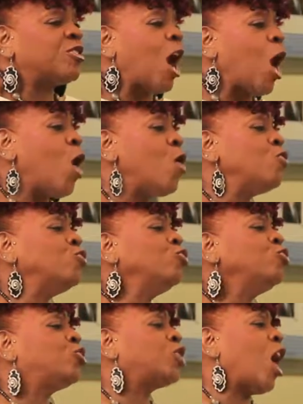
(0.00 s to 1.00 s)

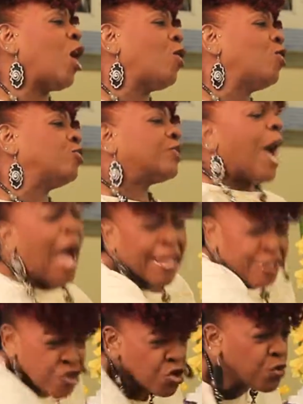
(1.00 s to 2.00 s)
Zone Jones.
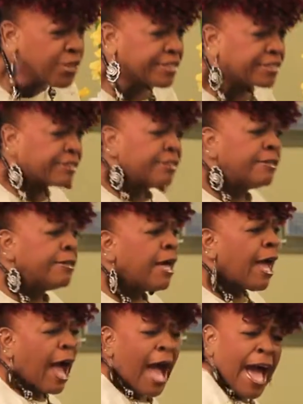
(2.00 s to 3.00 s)
I knew it.
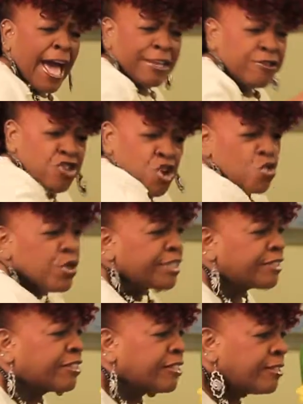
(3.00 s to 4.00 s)
I knew
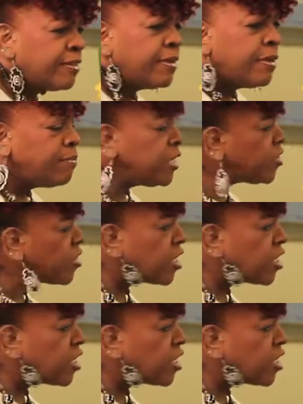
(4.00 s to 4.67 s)
it. Mr.